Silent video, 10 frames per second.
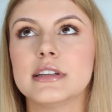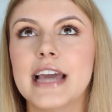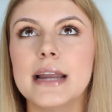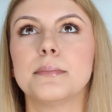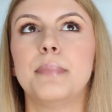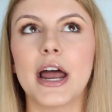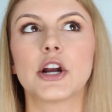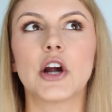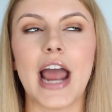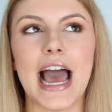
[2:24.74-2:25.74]
get
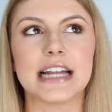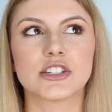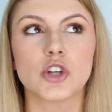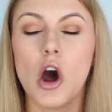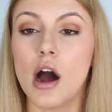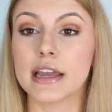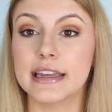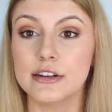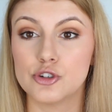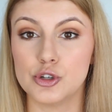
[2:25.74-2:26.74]
better at
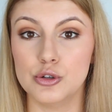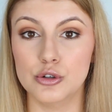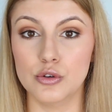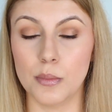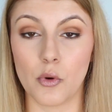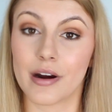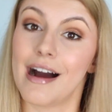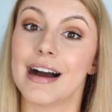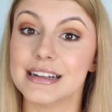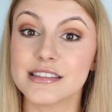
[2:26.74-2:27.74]
talking to more
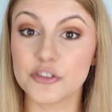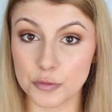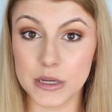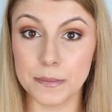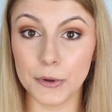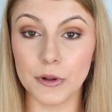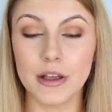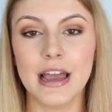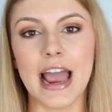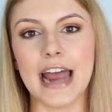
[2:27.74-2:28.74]
kinds of
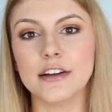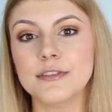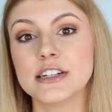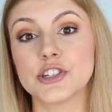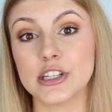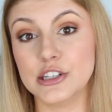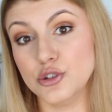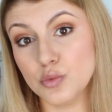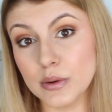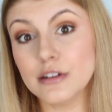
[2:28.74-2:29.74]
people, and eventually
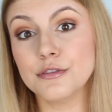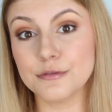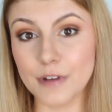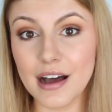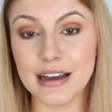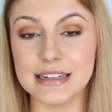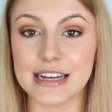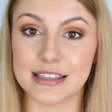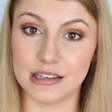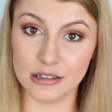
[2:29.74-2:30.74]
you will find,
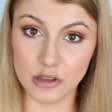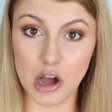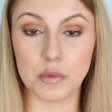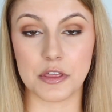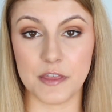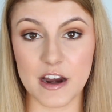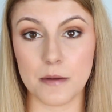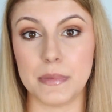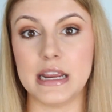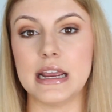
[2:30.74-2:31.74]
I think, along with
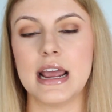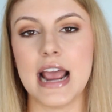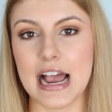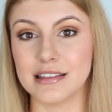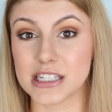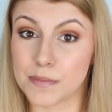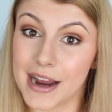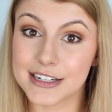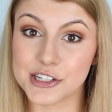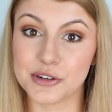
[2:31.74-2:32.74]
therapy and this
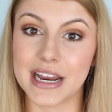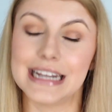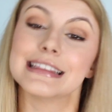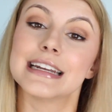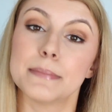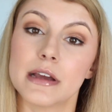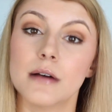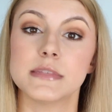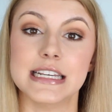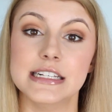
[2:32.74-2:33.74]
practice you're getting, that it
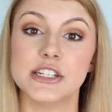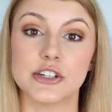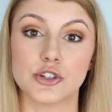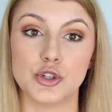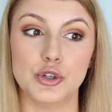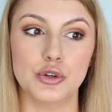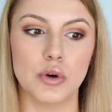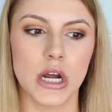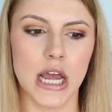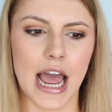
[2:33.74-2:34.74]
becomes easier
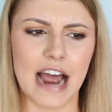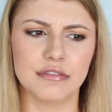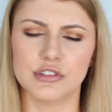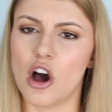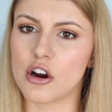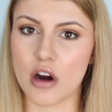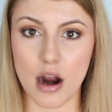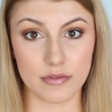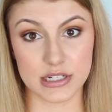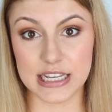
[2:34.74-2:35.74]
to have longer
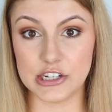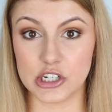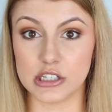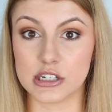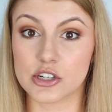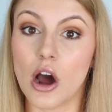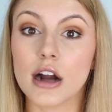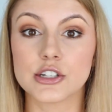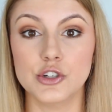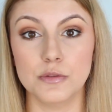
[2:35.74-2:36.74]
conversations, to
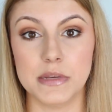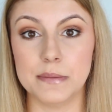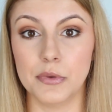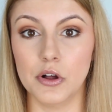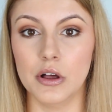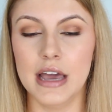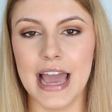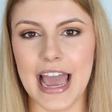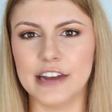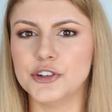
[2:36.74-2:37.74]
talk to new people,
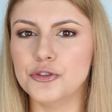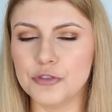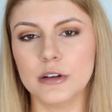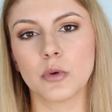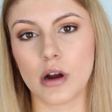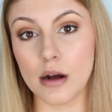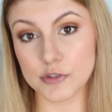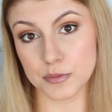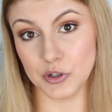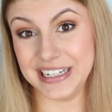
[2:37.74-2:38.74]
and you feel more
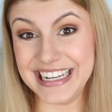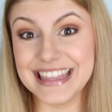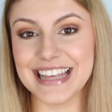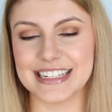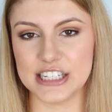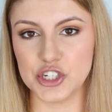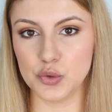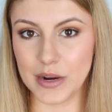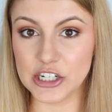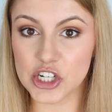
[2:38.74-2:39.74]
comfortable in that
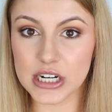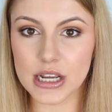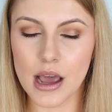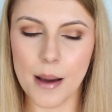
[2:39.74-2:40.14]
situation.